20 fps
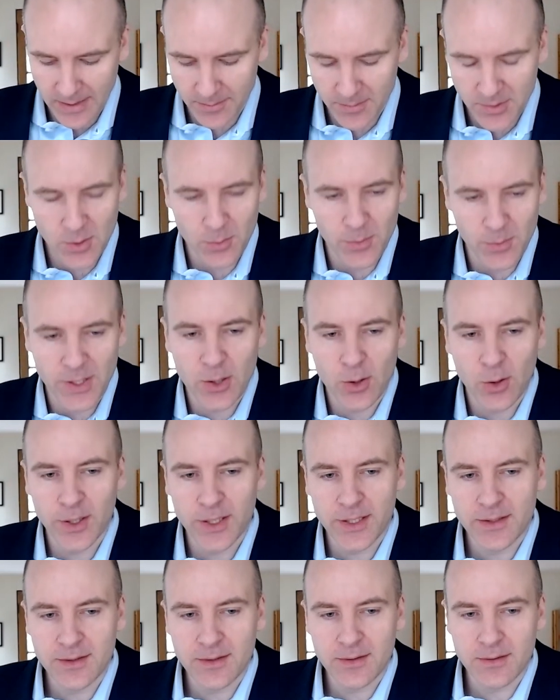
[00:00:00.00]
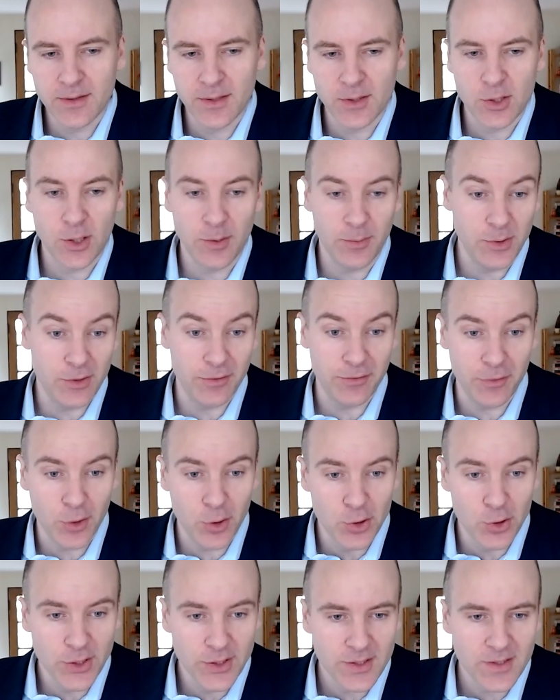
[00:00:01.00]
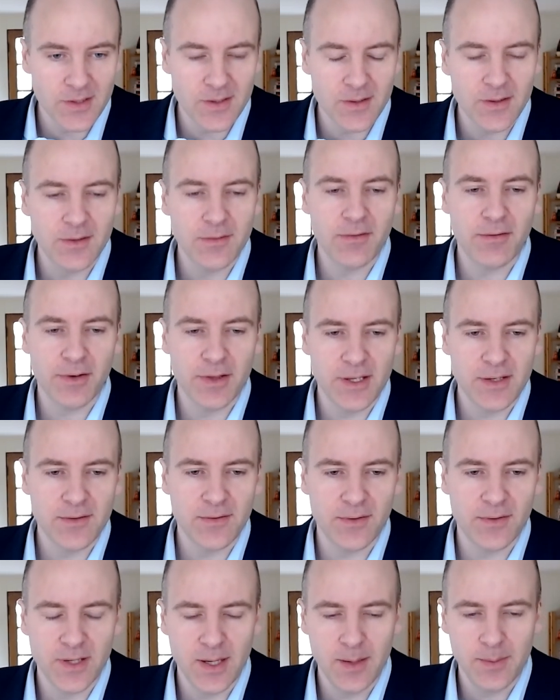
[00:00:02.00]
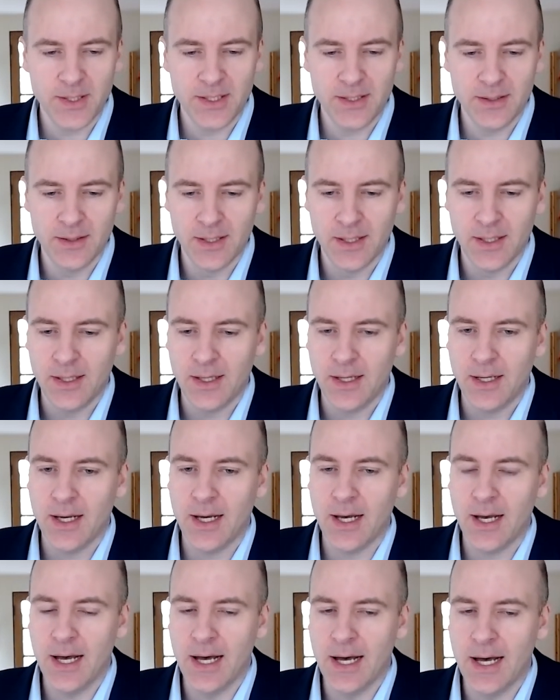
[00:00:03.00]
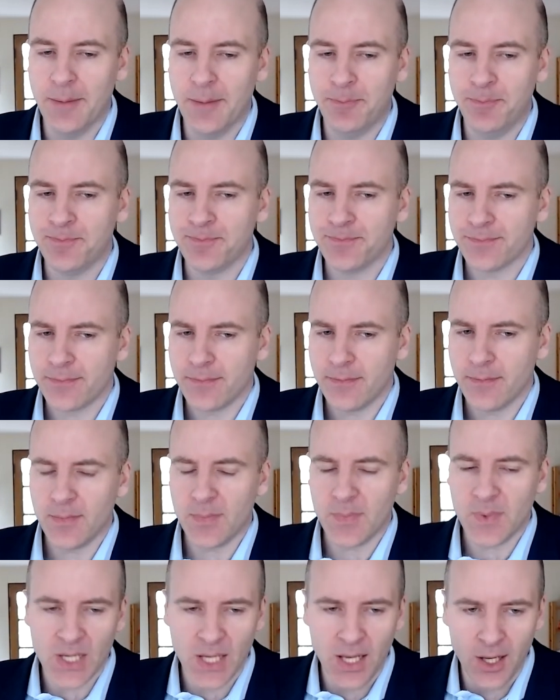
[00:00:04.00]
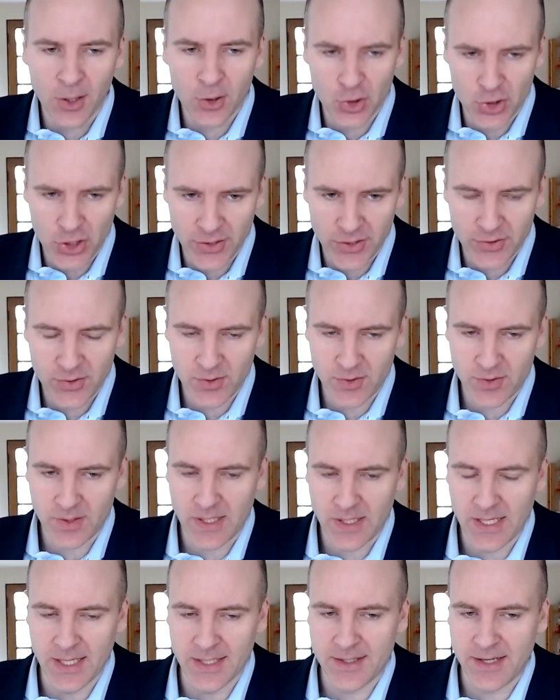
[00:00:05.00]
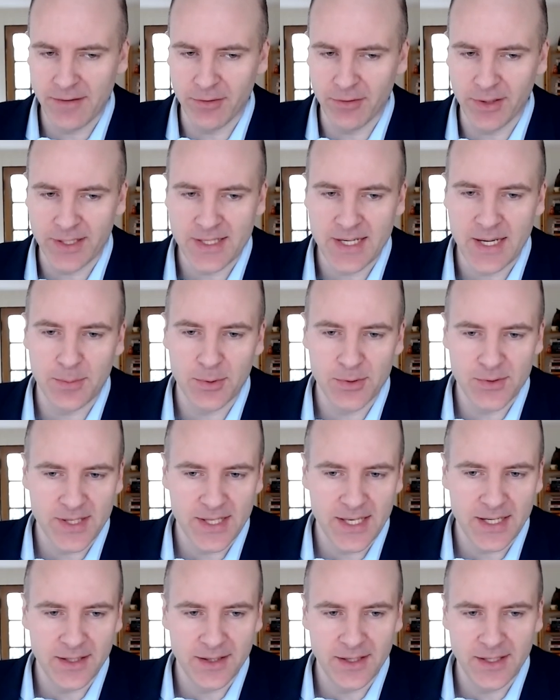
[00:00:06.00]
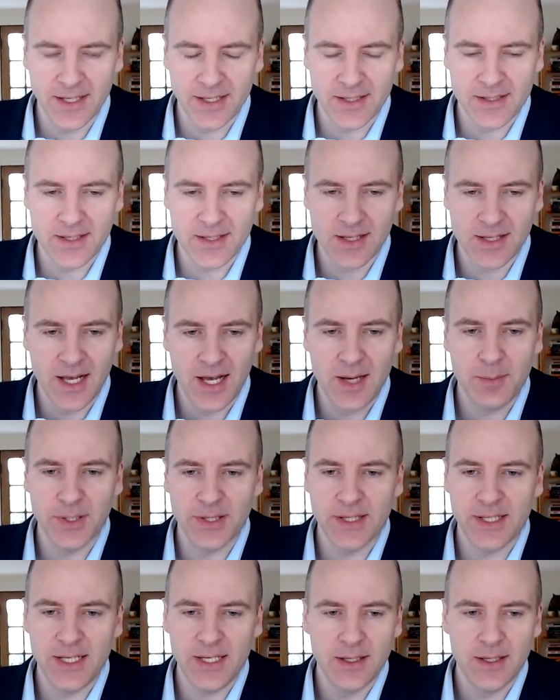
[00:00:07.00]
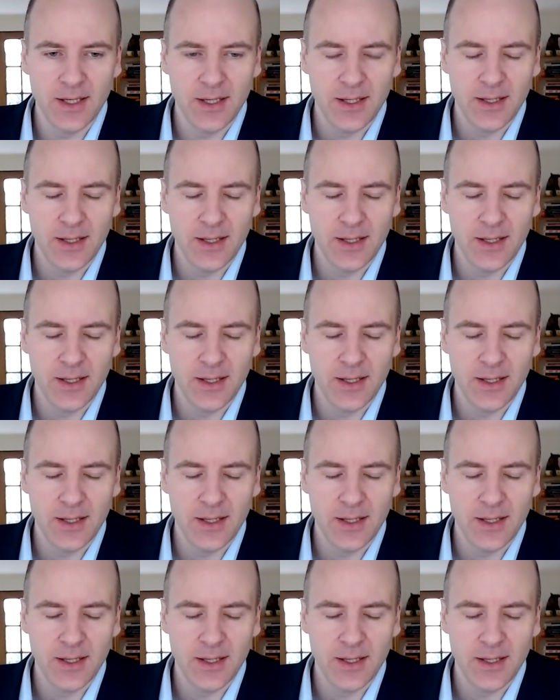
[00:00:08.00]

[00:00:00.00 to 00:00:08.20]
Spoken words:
So we coined the term divergence for this phenomena. I'll share several examples of that on the next slide, but the